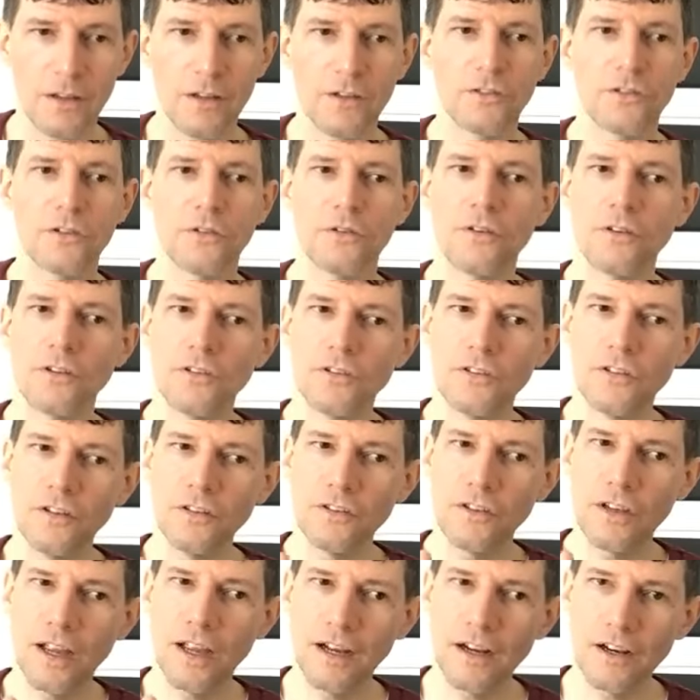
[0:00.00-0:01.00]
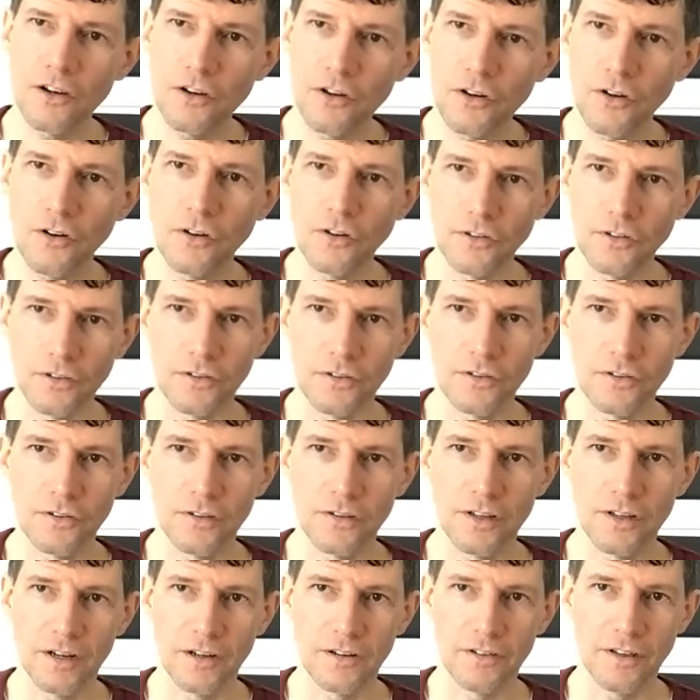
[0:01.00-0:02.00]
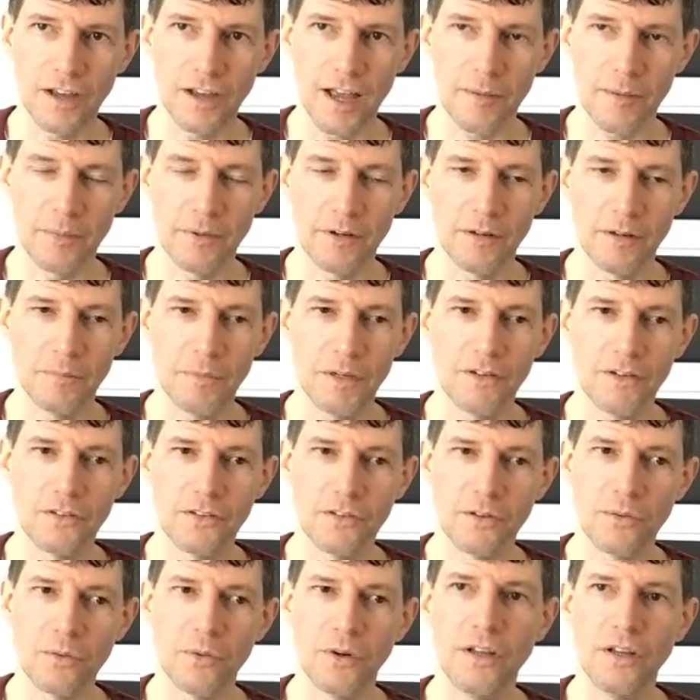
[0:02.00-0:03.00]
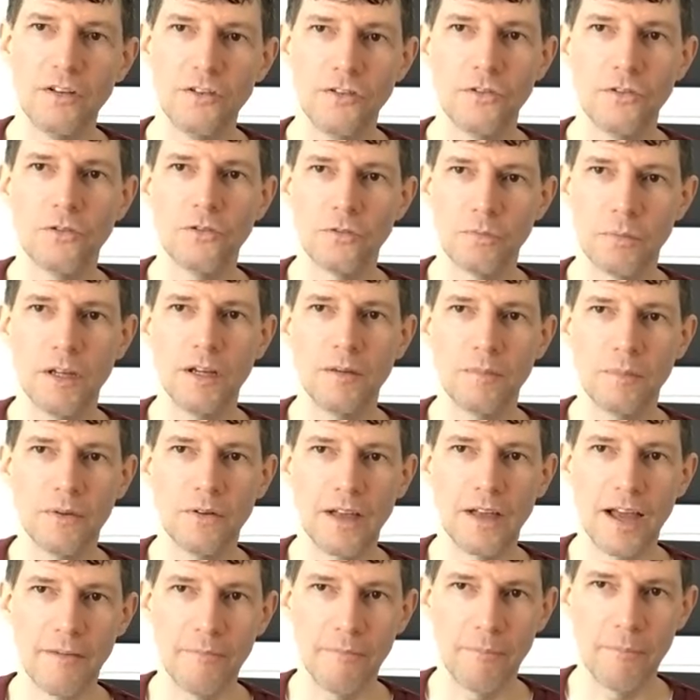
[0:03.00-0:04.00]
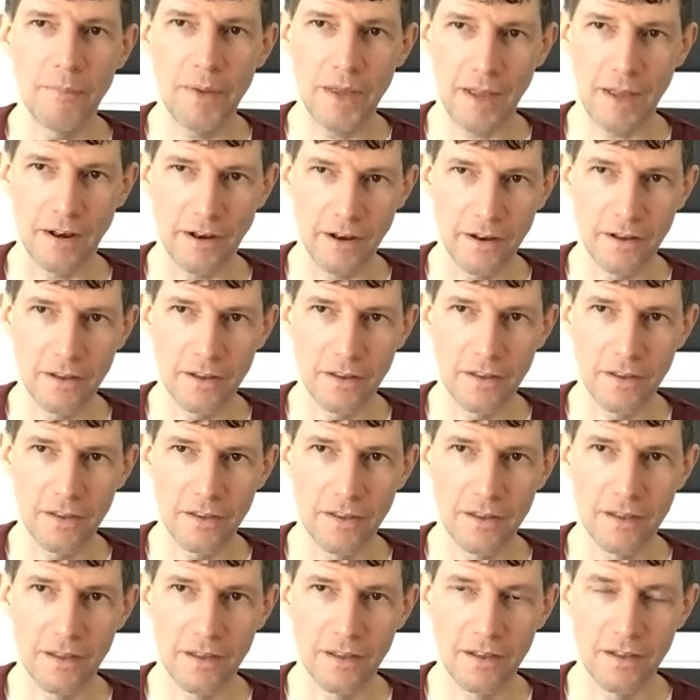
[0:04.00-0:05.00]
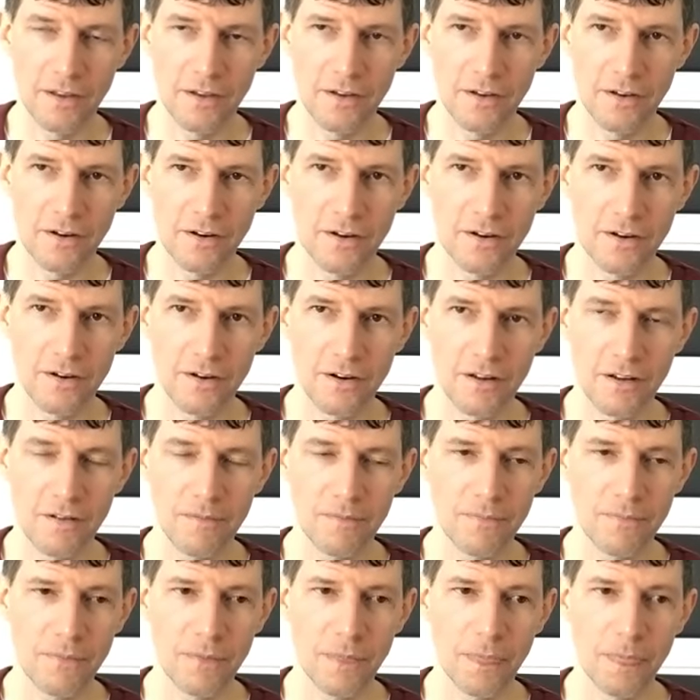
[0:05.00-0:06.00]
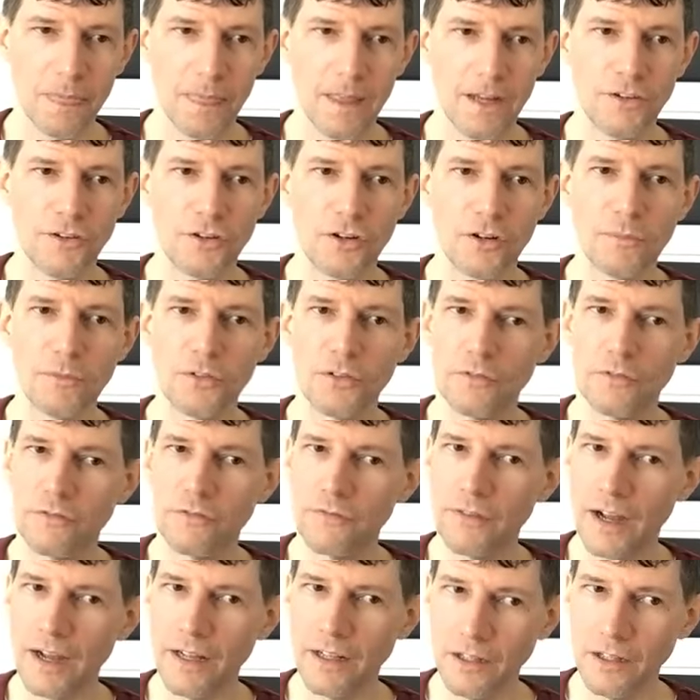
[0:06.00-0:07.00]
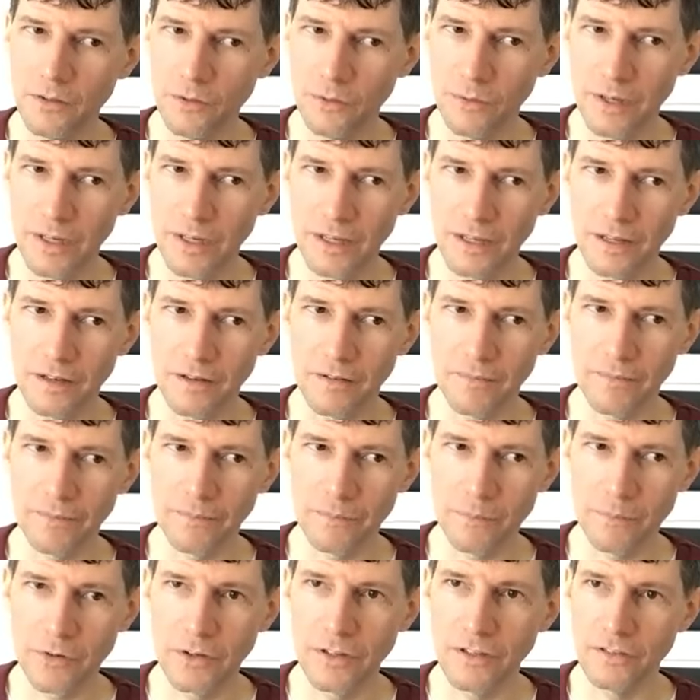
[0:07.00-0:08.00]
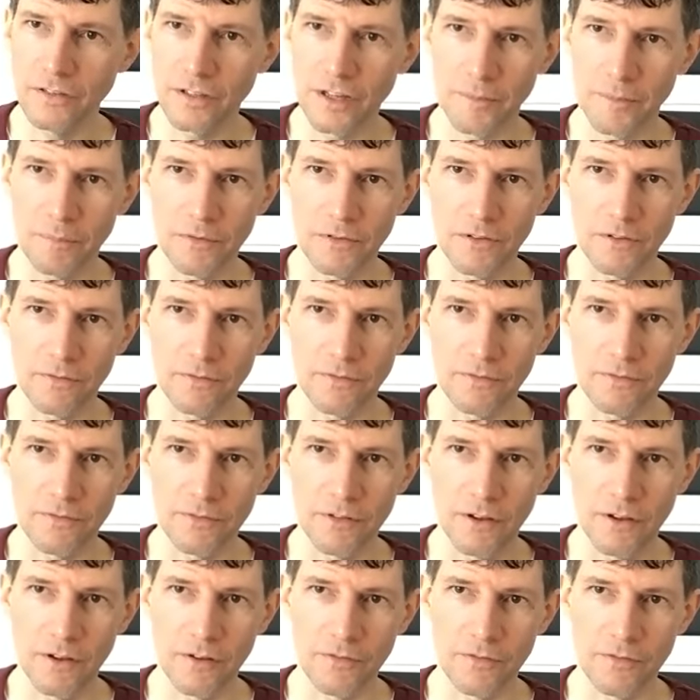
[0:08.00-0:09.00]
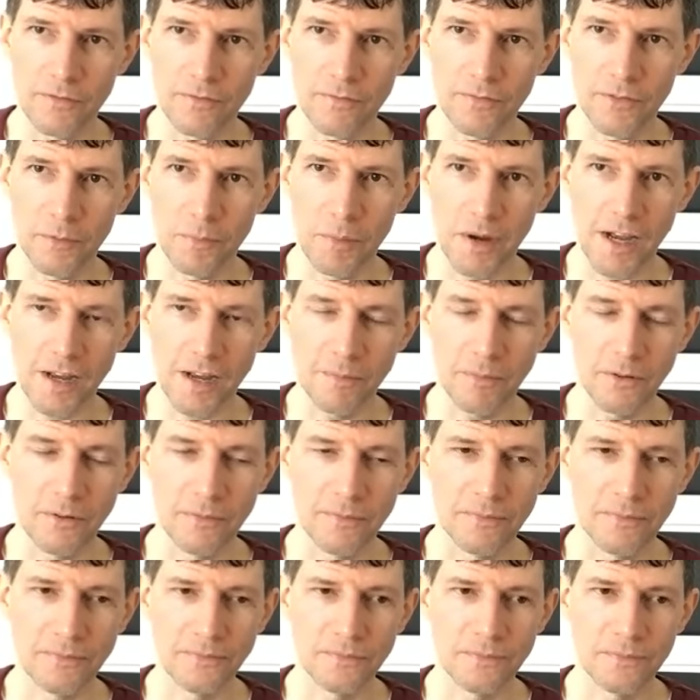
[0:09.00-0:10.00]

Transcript: So there is this kind of curse that is happening because of the way the Jewish people have been, all right, in terms of following precepts of, of the Bible.